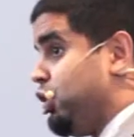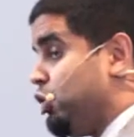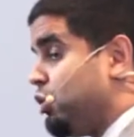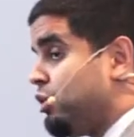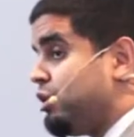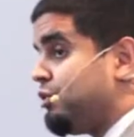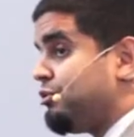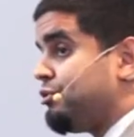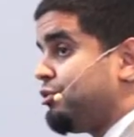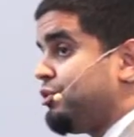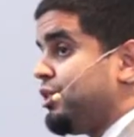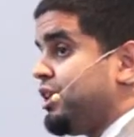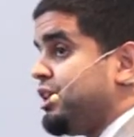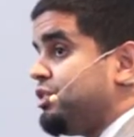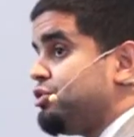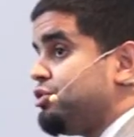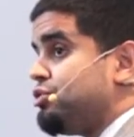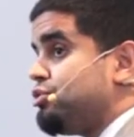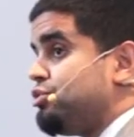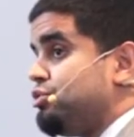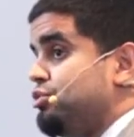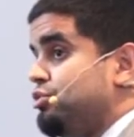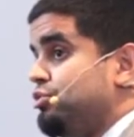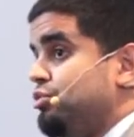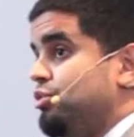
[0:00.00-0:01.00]
in order for
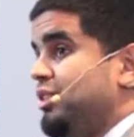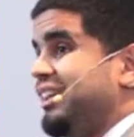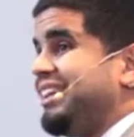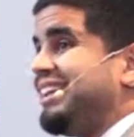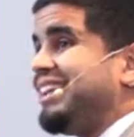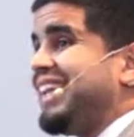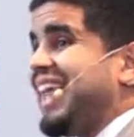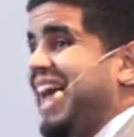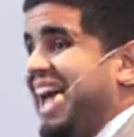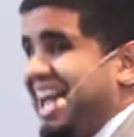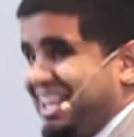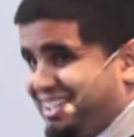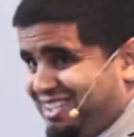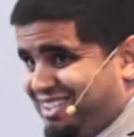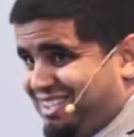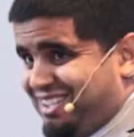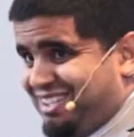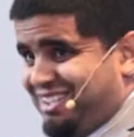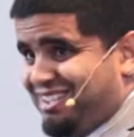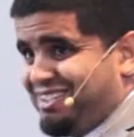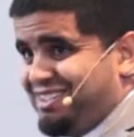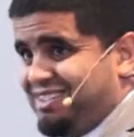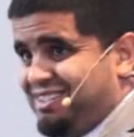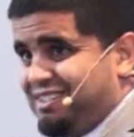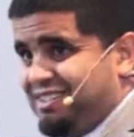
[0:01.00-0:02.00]
it to
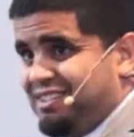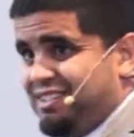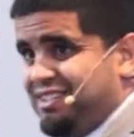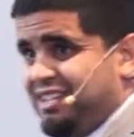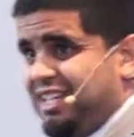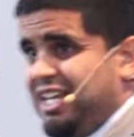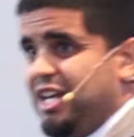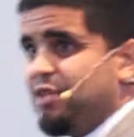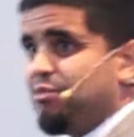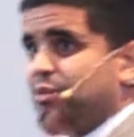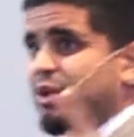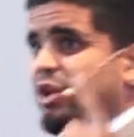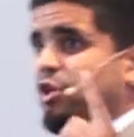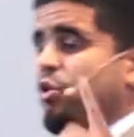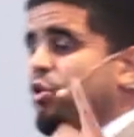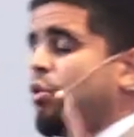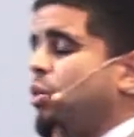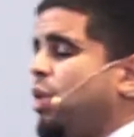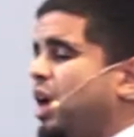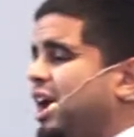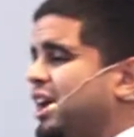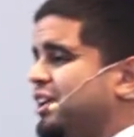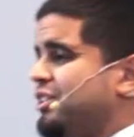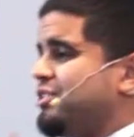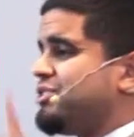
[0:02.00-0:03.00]
last, it
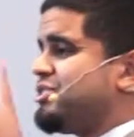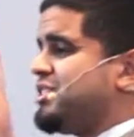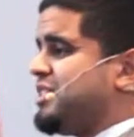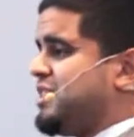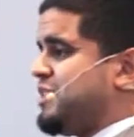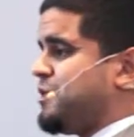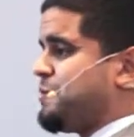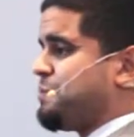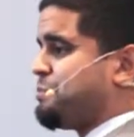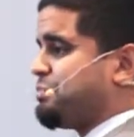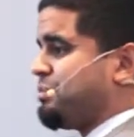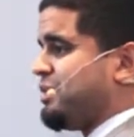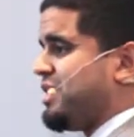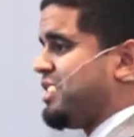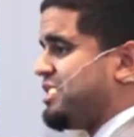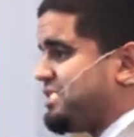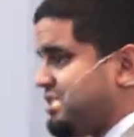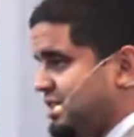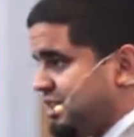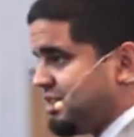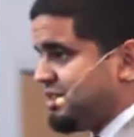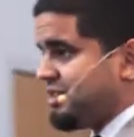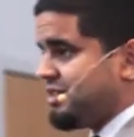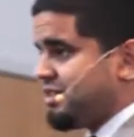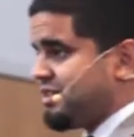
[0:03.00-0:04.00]
requires his
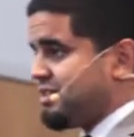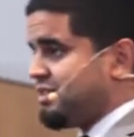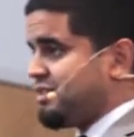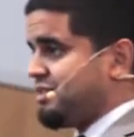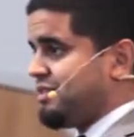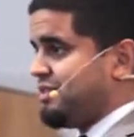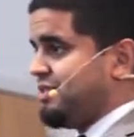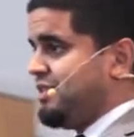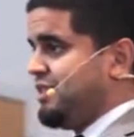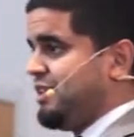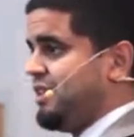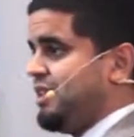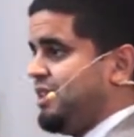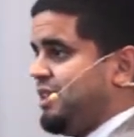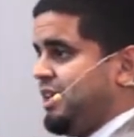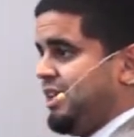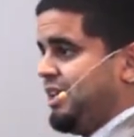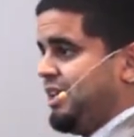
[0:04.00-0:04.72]
presence